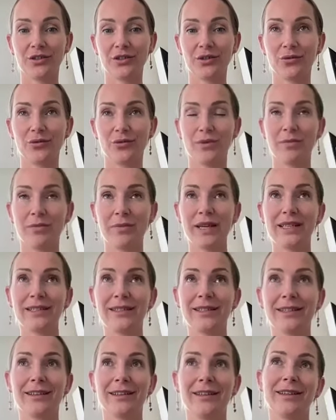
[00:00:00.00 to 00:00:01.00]
So we're
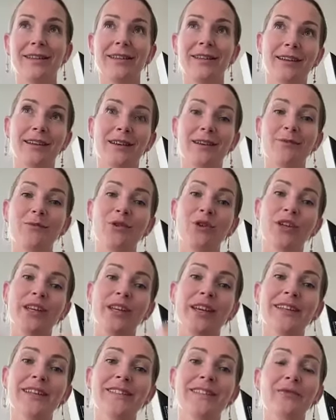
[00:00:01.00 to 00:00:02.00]
basically like
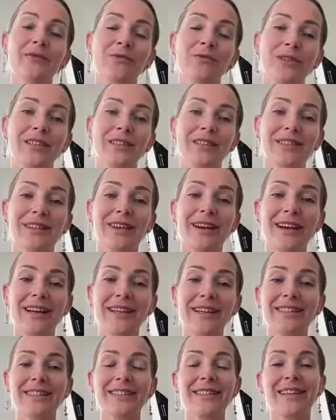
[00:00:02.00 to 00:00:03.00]
communicating with the
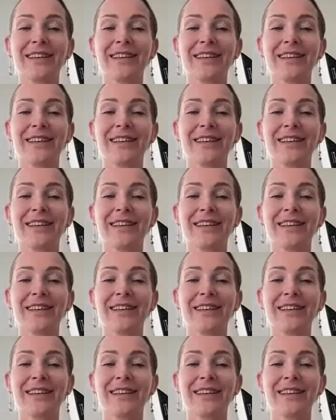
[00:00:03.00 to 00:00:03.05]
skies,